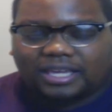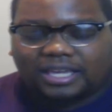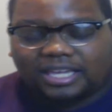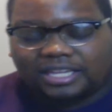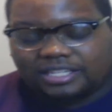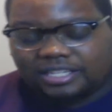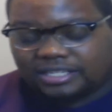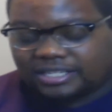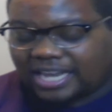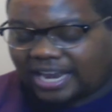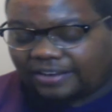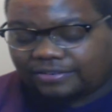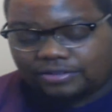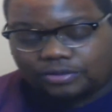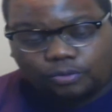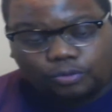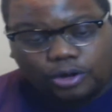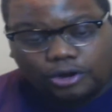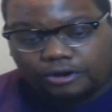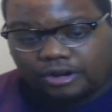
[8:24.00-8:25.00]
He just has
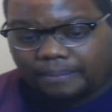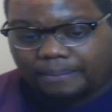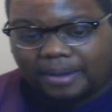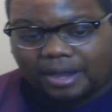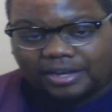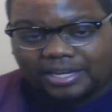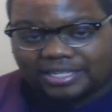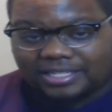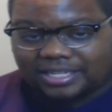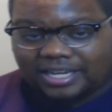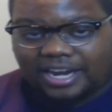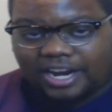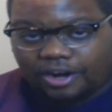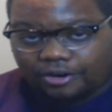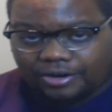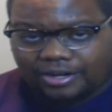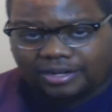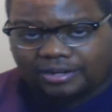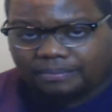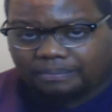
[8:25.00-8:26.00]
to worry about his
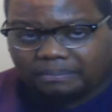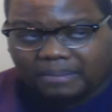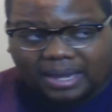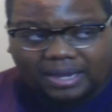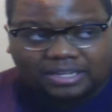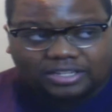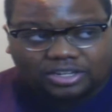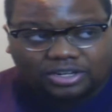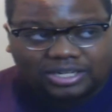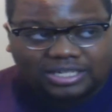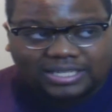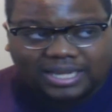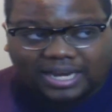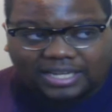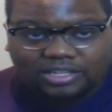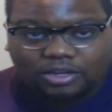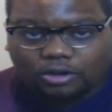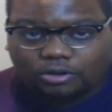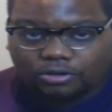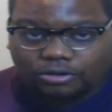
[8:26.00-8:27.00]
carry, making sure he
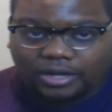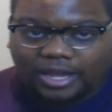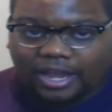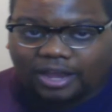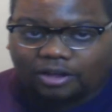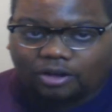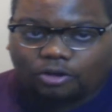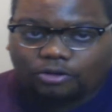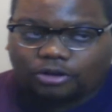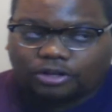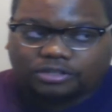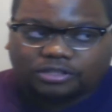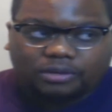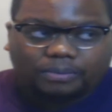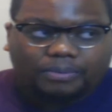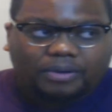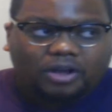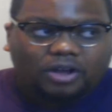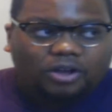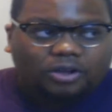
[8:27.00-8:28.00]
stays hold on to
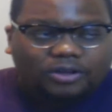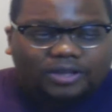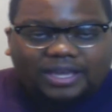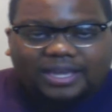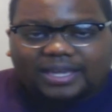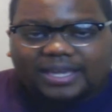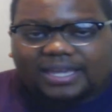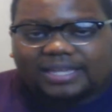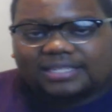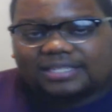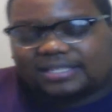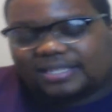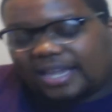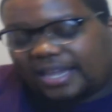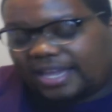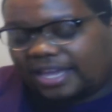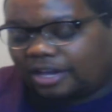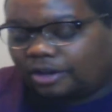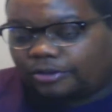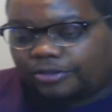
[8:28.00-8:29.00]
the ball and
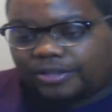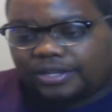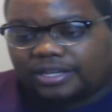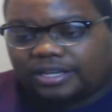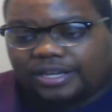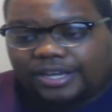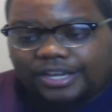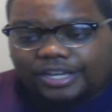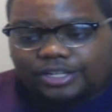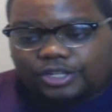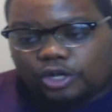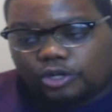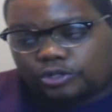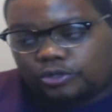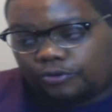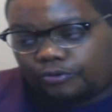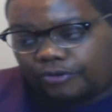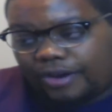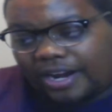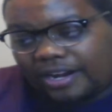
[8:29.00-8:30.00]
stay healthy.
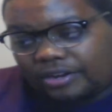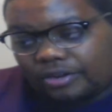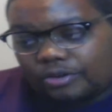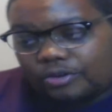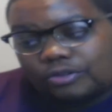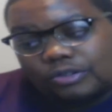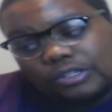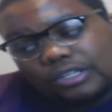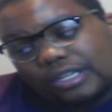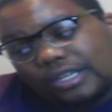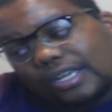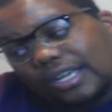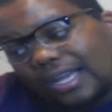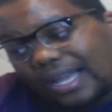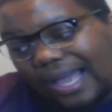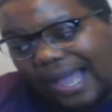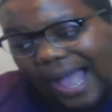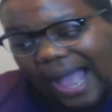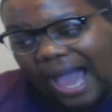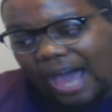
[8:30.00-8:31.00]
Joseph Randall,
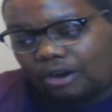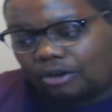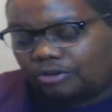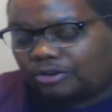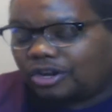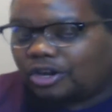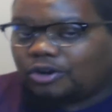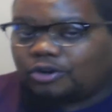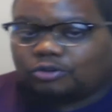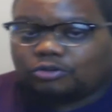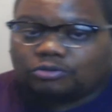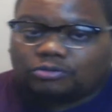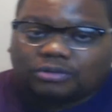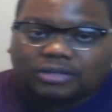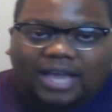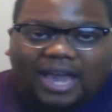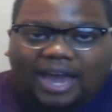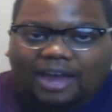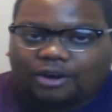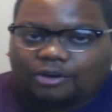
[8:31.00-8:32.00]
I don't know.
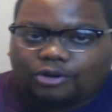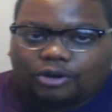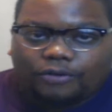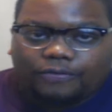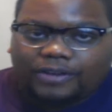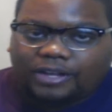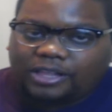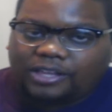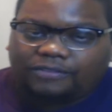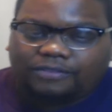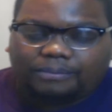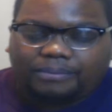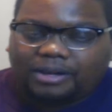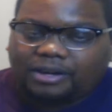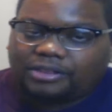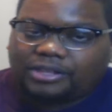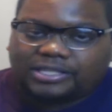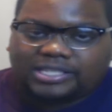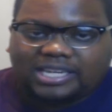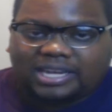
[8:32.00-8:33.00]
I don't know if he'll even be
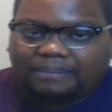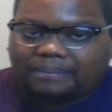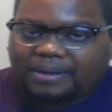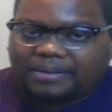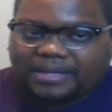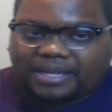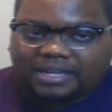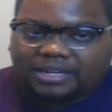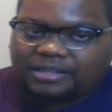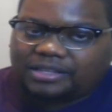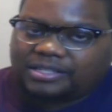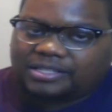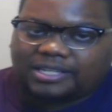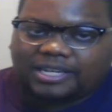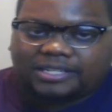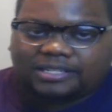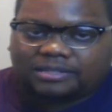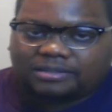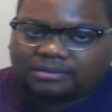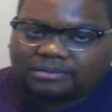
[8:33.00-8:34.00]
on the team by the end of the
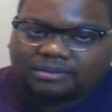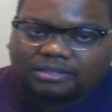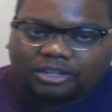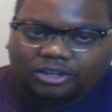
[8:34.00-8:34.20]
season.